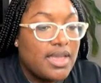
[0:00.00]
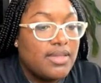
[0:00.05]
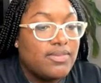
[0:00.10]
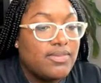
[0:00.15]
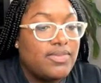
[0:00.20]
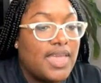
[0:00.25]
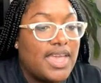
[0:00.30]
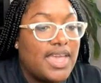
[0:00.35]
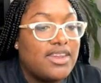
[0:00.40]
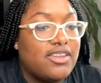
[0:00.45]

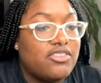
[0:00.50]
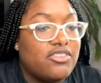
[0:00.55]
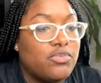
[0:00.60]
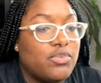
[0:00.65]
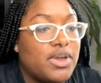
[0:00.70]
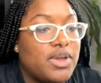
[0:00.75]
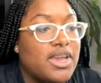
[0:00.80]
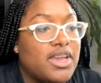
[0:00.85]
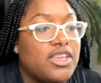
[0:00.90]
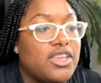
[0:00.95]
That is
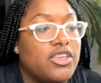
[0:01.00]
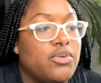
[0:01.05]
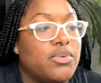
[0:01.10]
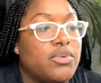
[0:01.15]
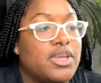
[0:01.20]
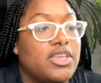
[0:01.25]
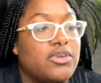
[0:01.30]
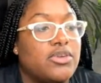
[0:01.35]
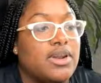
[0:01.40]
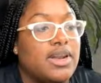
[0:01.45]
where you
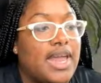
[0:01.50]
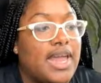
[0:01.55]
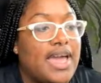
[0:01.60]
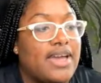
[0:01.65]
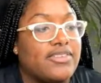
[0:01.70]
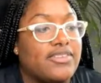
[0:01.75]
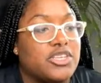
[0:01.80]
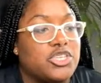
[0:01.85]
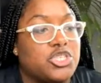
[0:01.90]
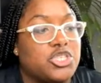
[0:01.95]
will
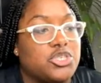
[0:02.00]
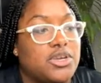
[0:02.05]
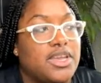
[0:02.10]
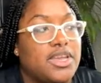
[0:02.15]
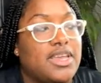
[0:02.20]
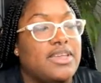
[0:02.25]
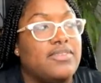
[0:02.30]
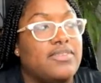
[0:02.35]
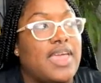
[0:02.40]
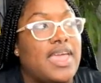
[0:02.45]
utilize a
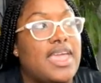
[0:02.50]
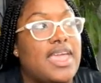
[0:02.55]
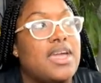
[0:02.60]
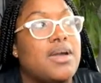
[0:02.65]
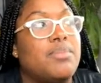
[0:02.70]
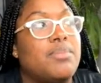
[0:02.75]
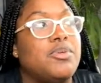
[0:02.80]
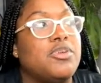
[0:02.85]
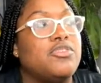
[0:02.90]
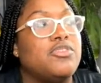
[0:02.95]
string. They
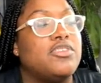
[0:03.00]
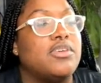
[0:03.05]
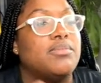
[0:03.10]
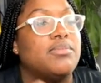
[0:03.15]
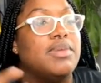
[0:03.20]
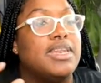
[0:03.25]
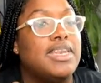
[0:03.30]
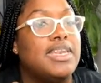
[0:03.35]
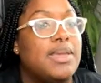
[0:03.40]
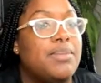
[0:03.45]
help you to
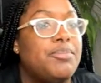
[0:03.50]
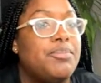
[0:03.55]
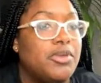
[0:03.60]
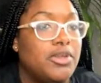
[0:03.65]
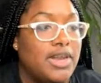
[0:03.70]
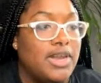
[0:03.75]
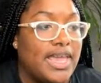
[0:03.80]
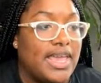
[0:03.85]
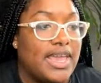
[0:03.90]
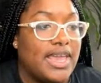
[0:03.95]

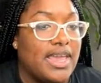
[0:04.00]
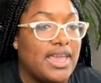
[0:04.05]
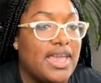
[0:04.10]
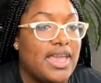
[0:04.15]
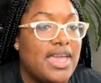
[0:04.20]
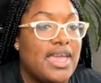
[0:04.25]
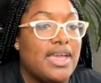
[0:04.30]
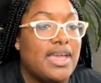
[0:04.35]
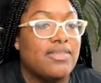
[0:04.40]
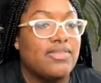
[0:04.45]
manipulate
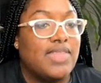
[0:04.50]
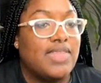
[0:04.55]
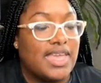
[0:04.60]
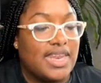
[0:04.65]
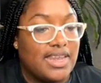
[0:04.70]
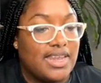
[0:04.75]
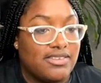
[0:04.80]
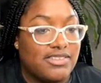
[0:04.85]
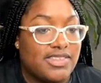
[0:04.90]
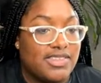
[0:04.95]

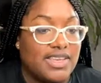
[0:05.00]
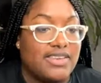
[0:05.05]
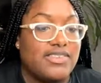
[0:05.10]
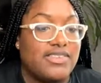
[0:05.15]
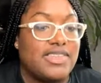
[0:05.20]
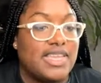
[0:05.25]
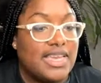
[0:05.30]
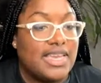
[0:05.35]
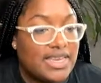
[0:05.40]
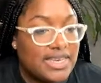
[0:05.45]
that
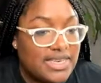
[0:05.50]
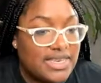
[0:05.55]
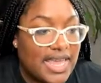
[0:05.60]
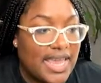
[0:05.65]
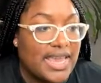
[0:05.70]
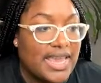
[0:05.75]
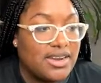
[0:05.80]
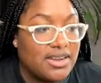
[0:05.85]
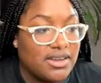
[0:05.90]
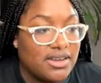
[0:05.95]
existing
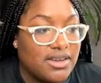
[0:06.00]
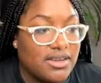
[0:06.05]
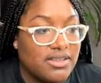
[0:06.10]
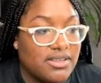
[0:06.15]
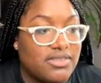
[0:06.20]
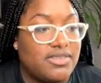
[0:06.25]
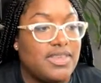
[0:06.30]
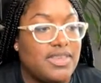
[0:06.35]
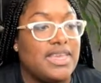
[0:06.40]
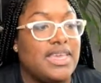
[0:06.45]
data
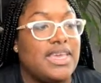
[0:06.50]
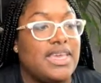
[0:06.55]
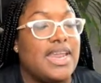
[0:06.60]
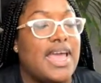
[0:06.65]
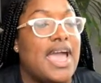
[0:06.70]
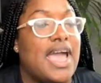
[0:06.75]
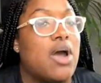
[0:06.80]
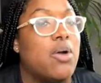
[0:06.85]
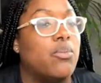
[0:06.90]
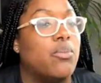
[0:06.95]
to get
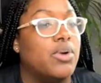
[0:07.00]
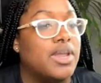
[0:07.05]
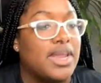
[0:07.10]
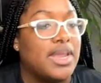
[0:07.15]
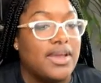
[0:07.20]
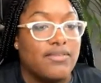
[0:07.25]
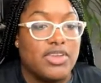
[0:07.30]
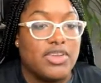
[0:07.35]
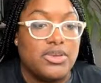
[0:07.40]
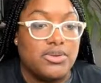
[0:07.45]
out
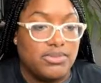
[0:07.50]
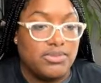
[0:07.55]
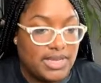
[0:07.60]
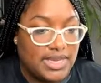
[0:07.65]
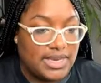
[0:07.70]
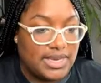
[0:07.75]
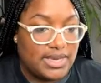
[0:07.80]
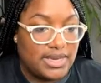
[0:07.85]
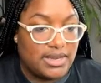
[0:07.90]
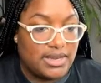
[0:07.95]
whatever you
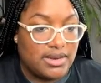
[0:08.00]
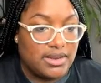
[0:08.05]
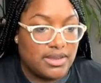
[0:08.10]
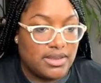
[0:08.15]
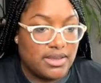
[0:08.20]
need.